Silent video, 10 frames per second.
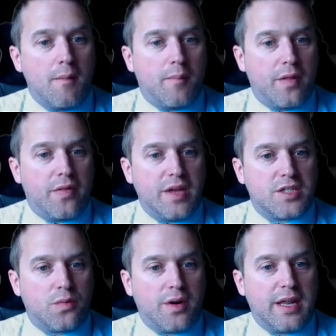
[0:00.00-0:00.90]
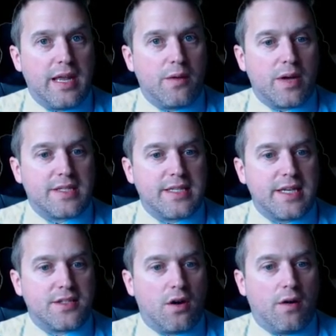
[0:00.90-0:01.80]
but this one here where C
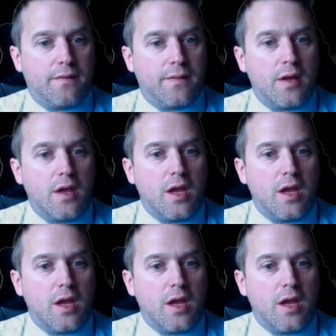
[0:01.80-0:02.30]
is off,